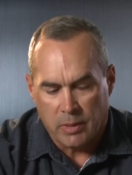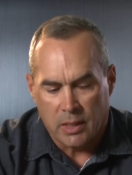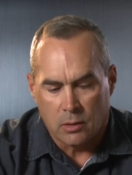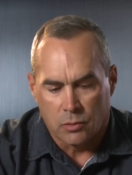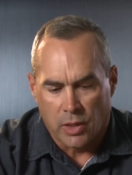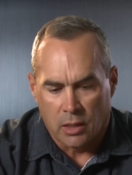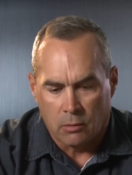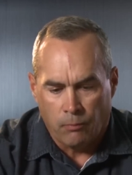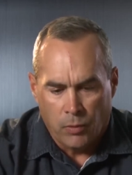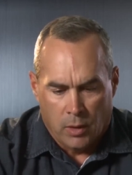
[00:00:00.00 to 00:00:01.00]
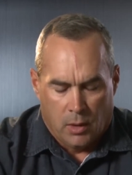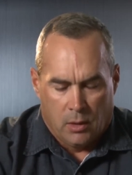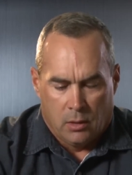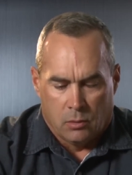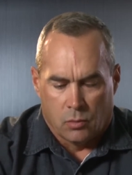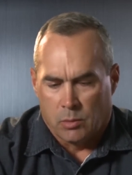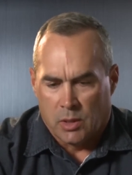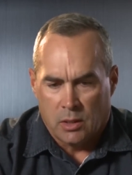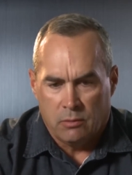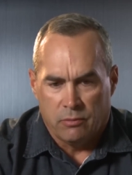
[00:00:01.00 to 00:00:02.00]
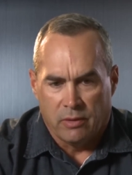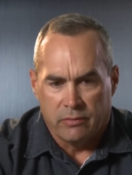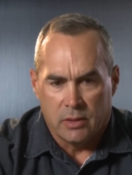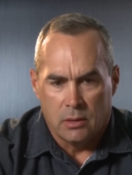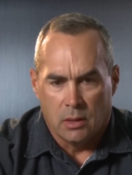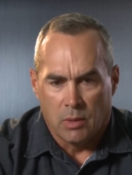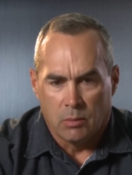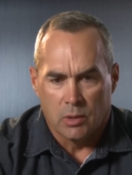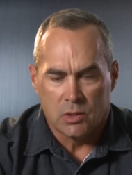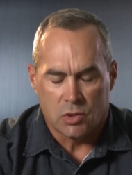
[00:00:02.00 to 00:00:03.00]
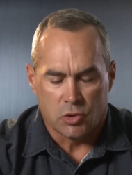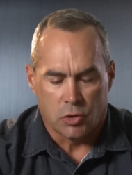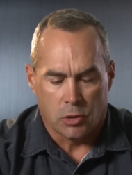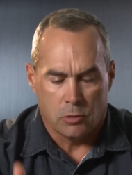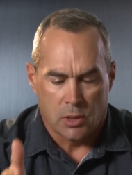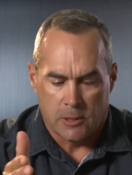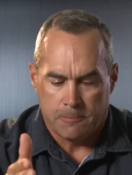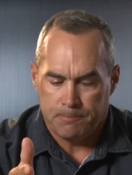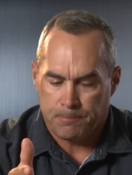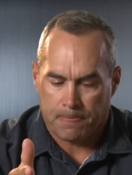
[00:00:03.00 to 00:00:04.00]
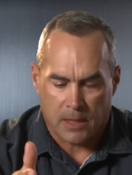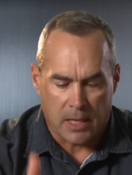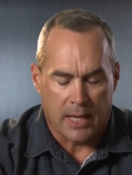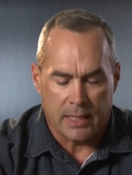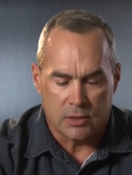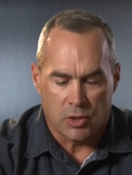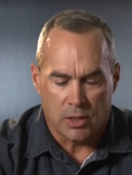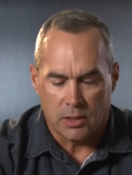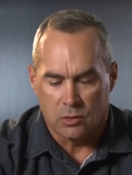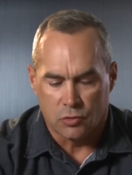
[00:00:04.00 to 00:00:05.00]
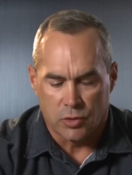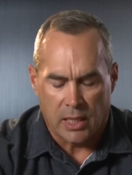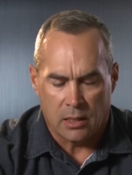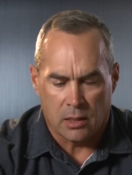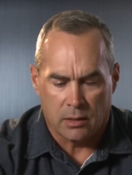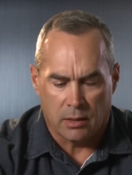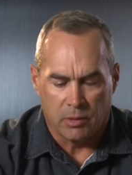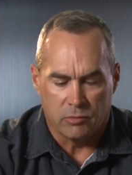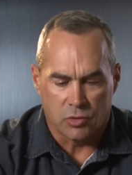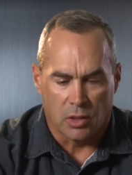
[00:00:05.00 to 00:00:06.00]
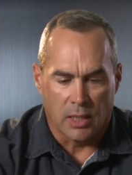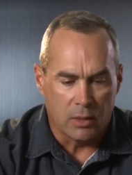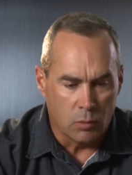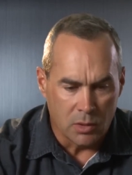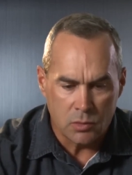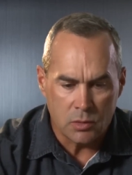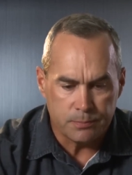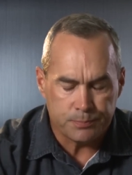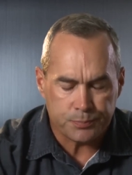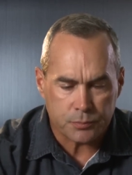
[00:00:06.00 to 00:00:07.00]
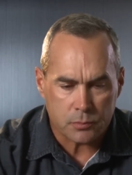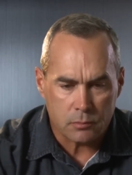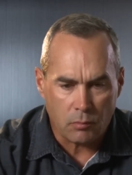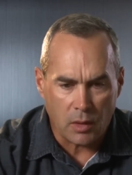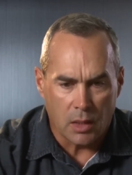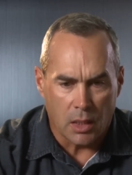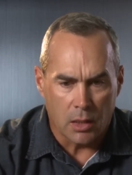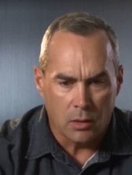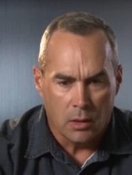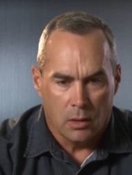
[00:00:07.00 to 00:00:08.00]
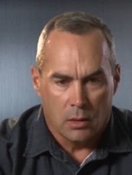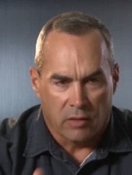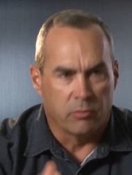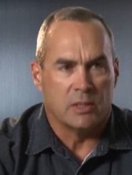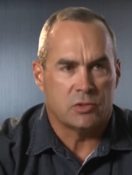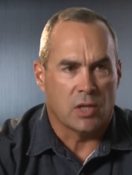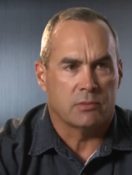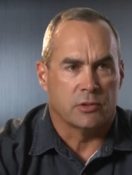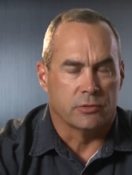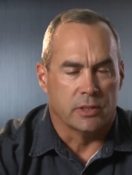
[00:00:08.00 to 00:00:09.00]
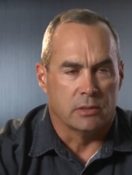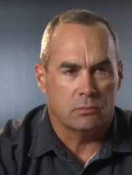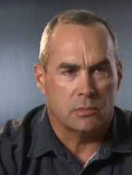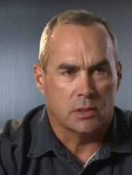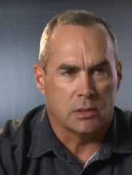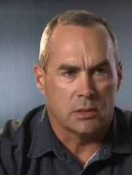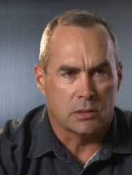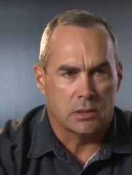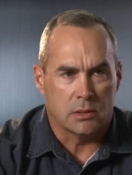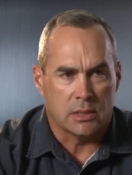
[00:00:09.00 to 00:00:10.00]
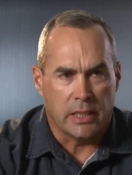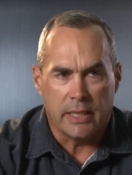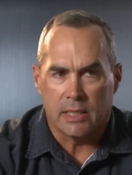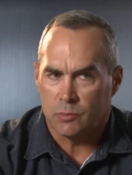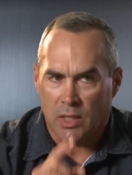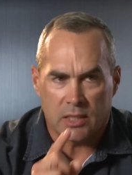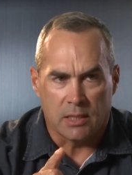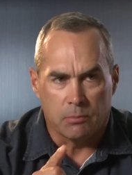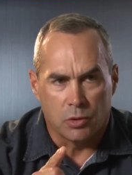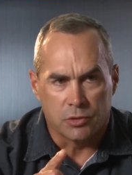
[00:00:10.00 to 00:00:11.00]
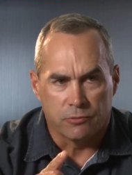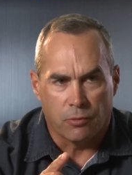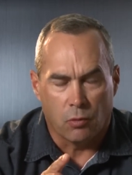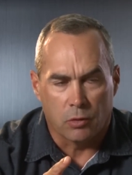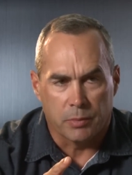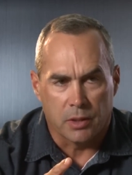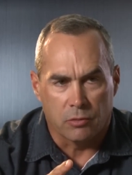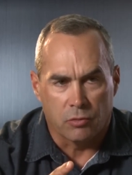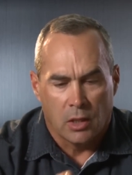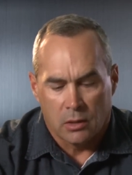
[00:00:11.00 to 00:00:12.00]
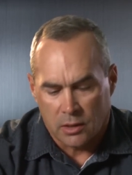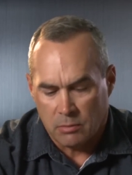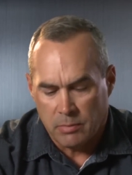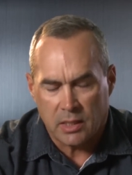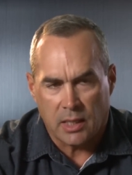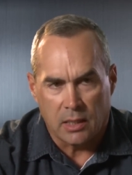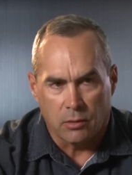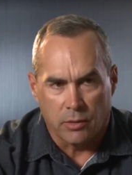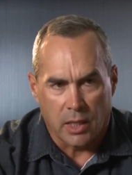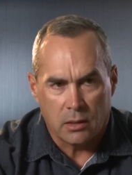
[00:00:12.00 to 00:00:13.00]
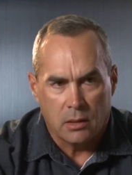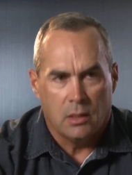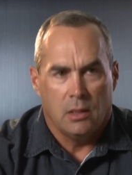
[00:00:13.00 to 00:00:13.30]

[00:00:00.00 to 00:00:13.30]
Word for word: may go down. One of my vivid memories is, you know, a guy gets hit, he goes down, I believe it was a leg wound, and everybody stops to treat them. And the key is we got to keep pushing forward, because let the medic handle that,